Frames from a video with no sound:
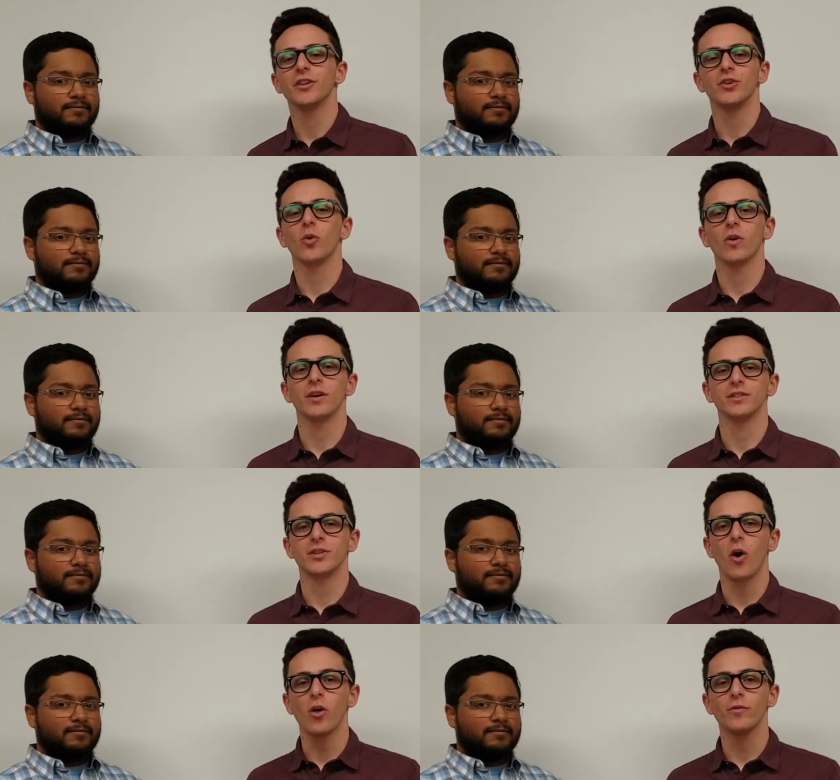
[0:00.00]
Speaker 1: the door
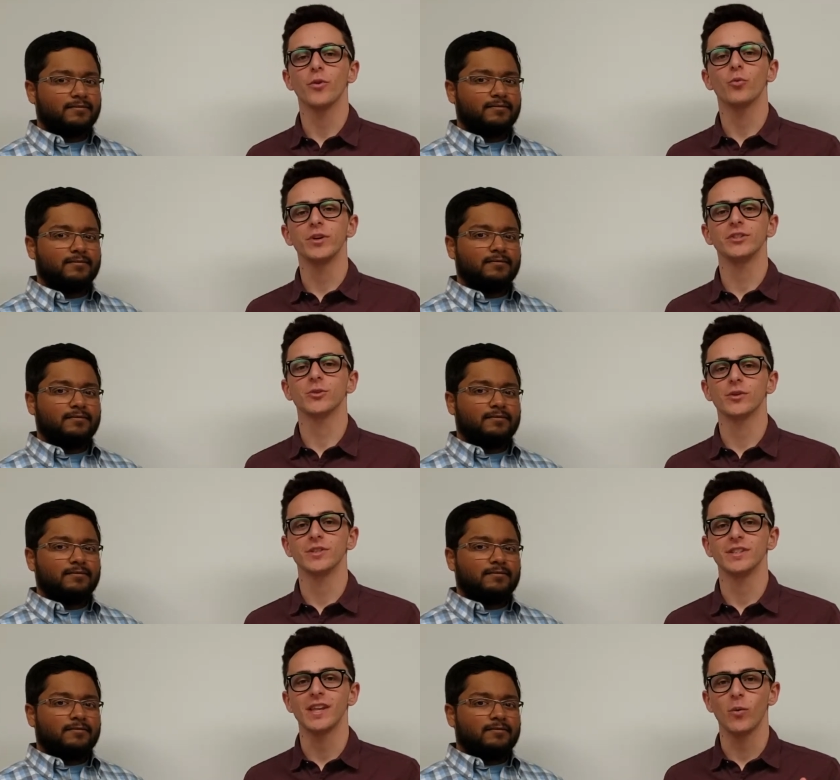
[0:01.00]
to all of the
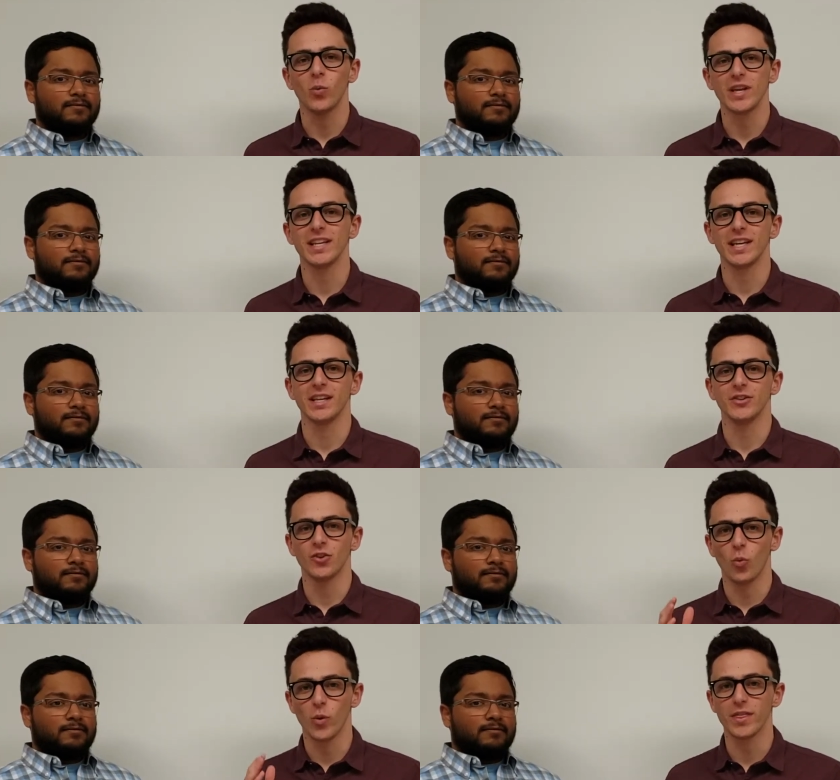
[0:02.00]
resources that we need
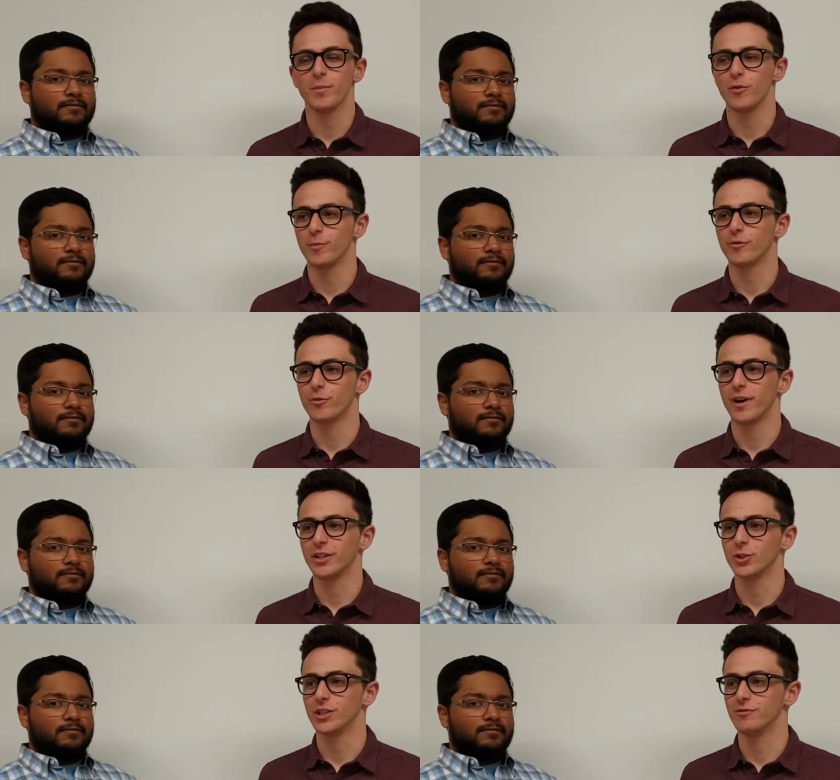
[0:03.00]
to win the movement for
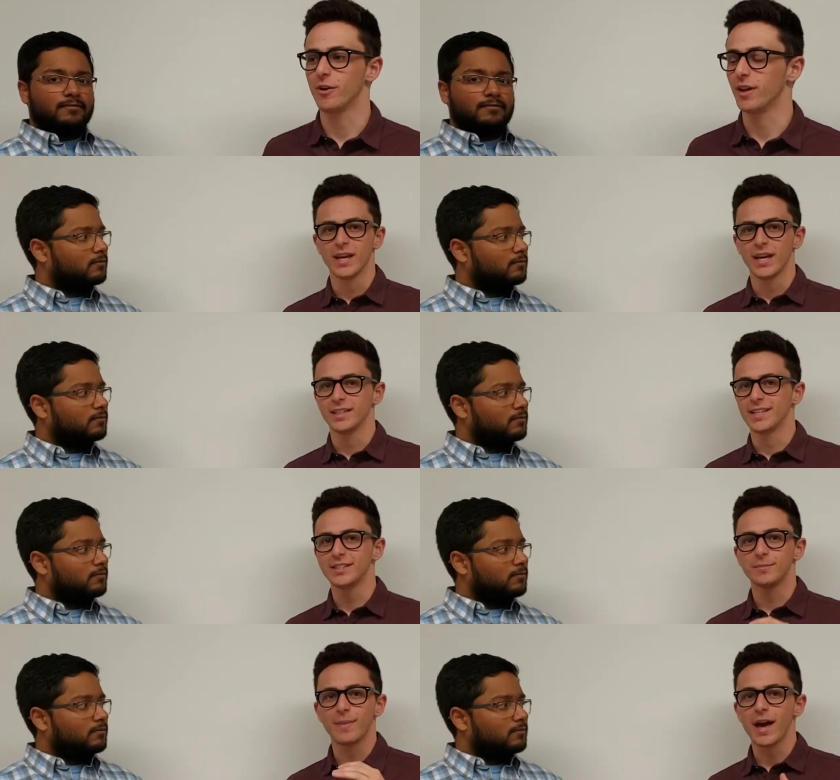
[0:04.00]
ranked choice voting. It
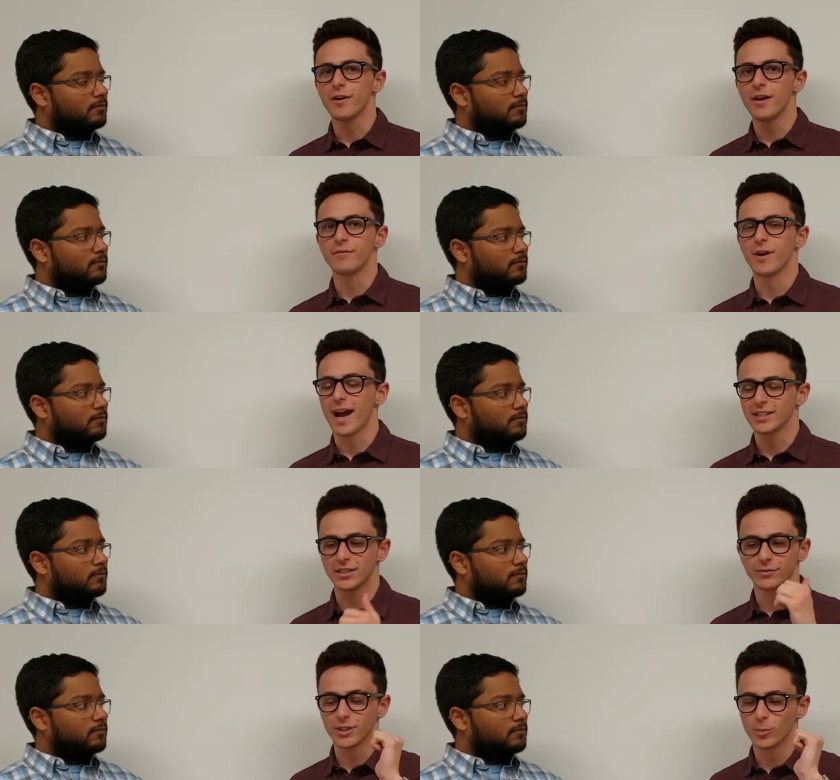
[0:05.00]
doesn't matter if you're
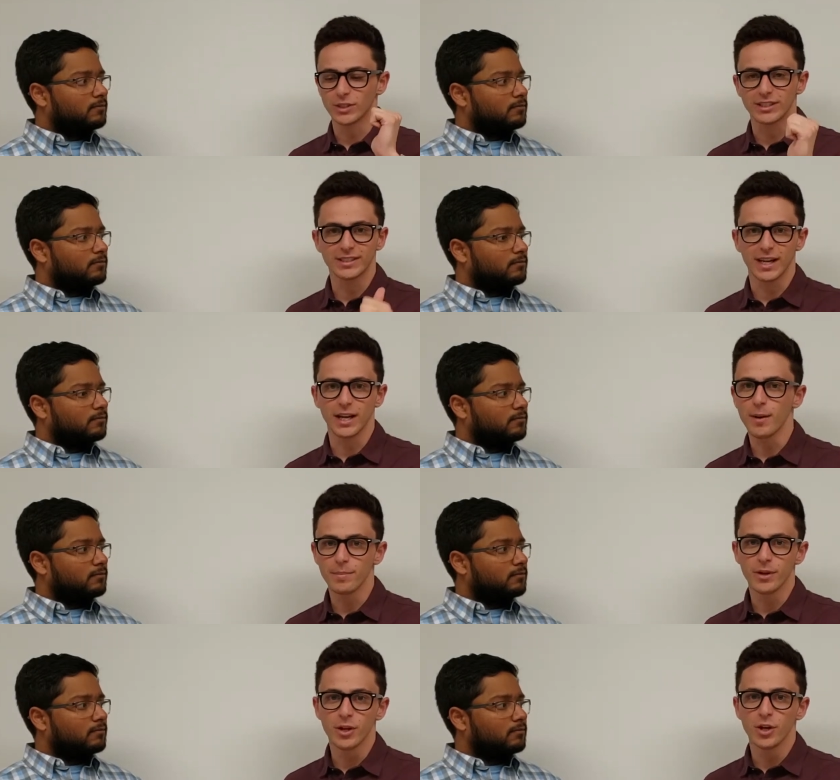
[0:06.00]
asking for someone to sign
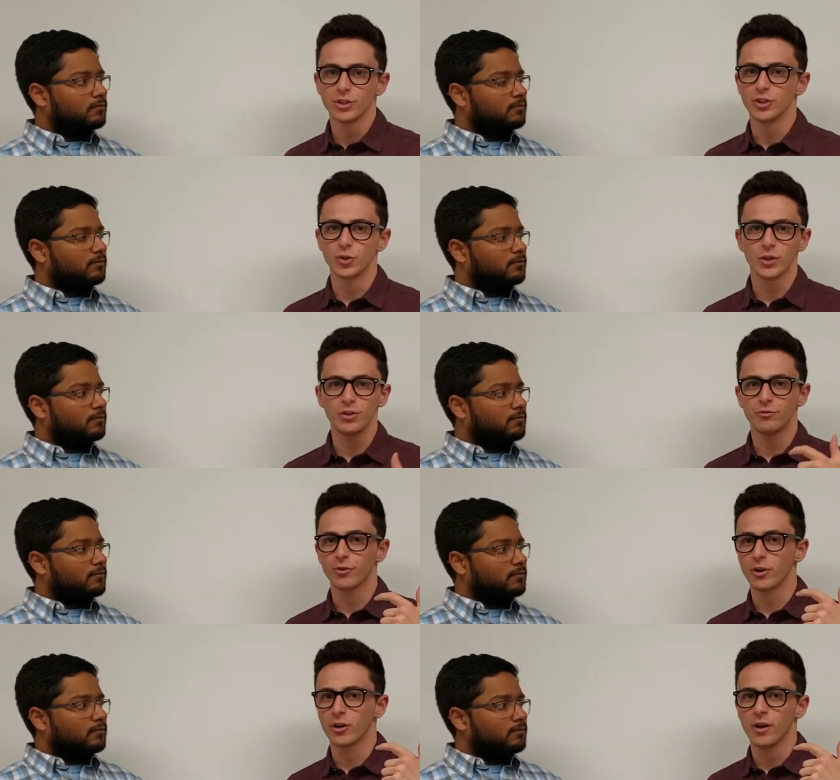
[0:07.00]
up to join you
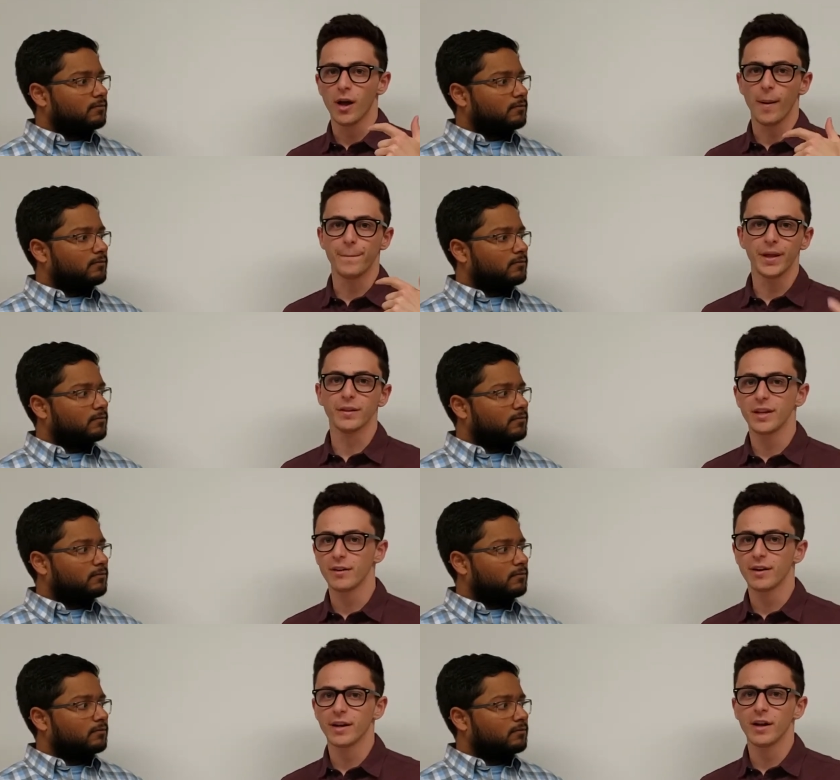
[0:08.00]
for a bill
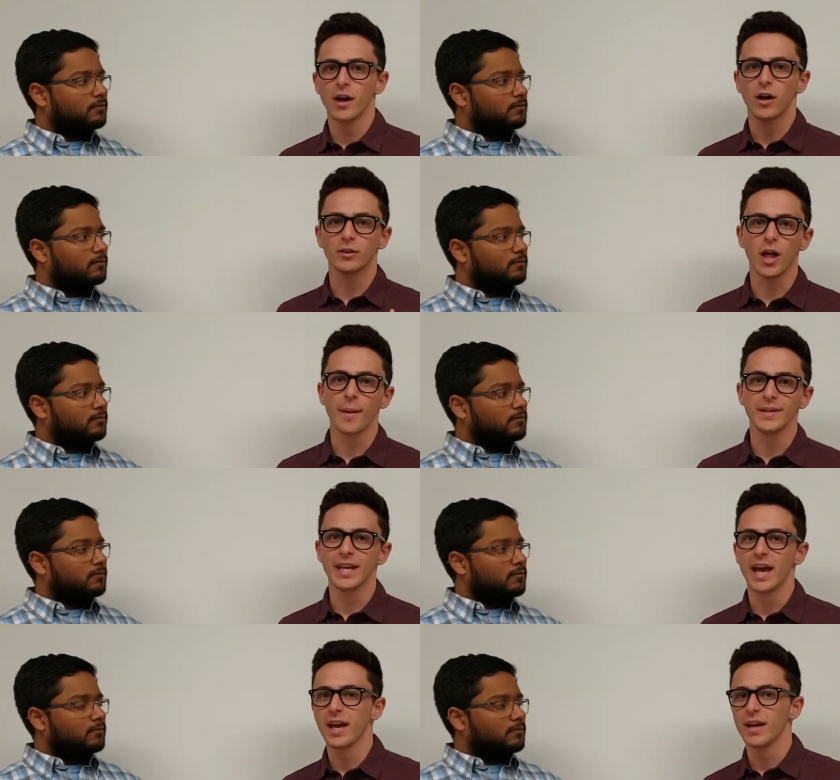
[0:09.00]
hearing, a lobby
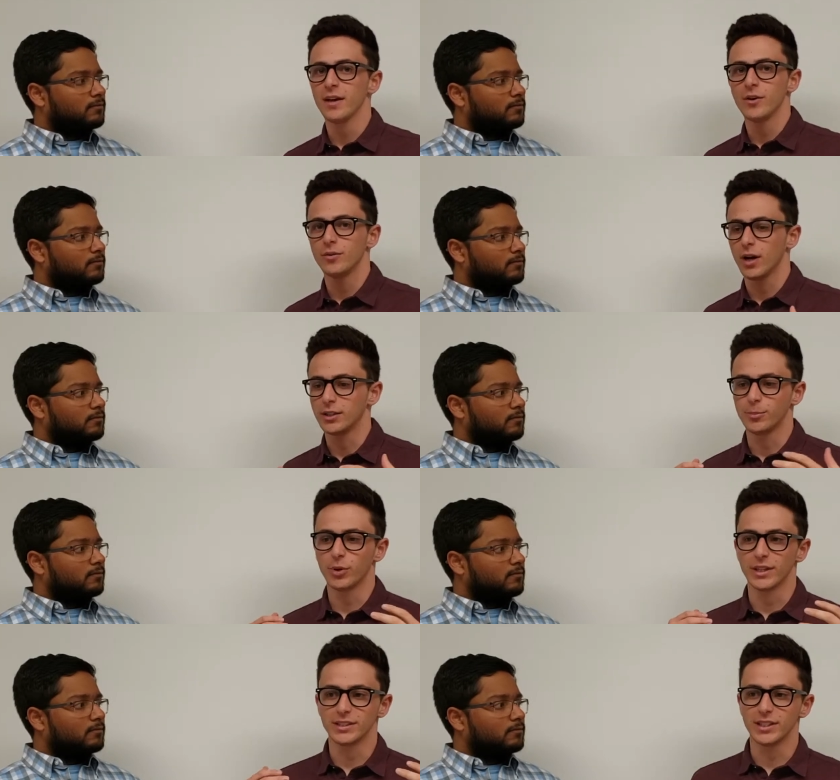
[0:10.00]
day, uh, to
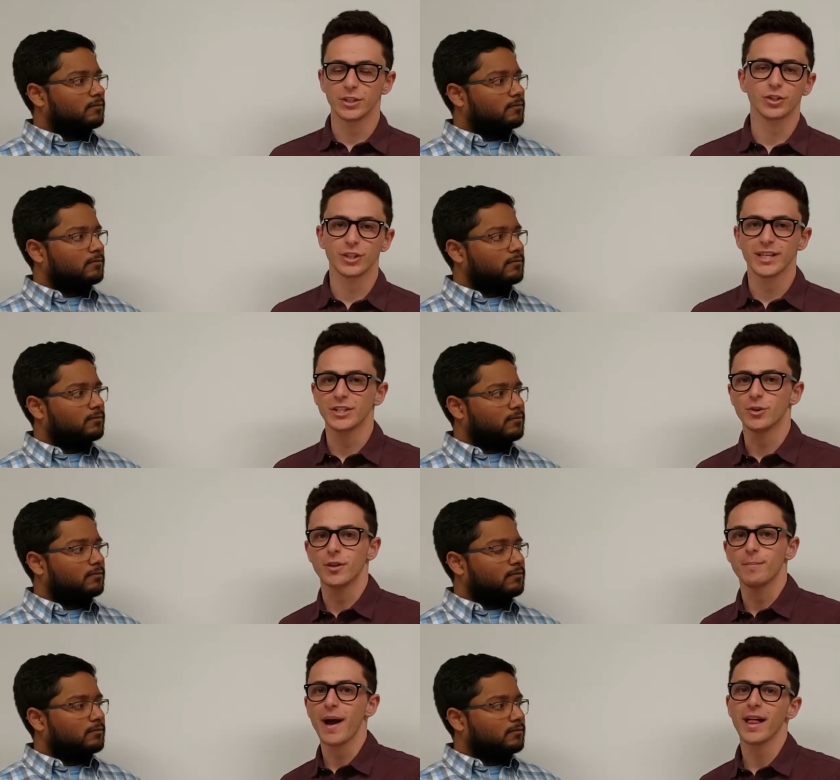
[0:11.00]
put a signature to get you on
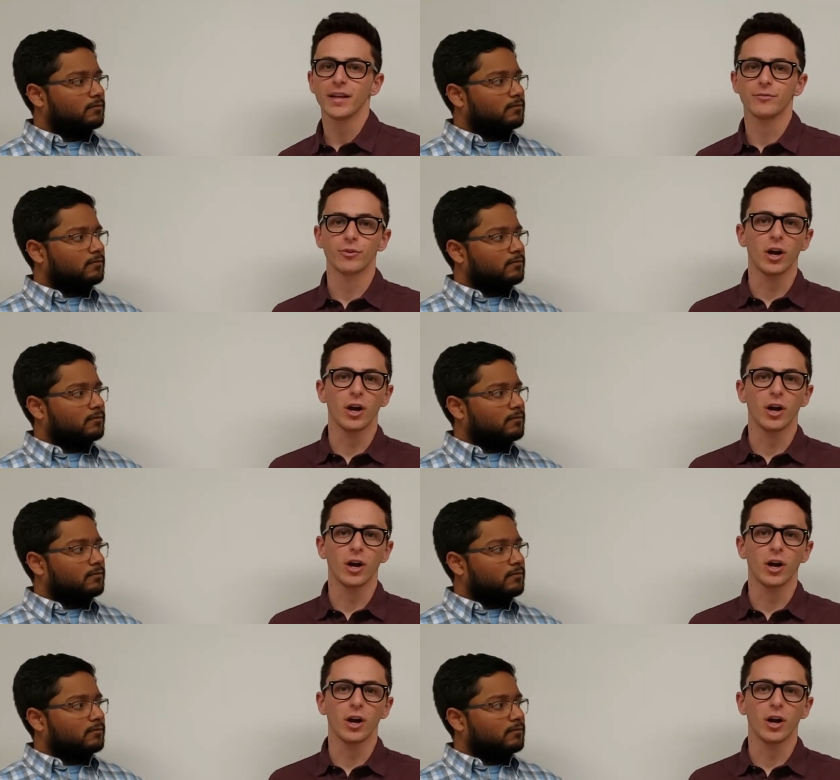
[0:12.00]
the ballot, for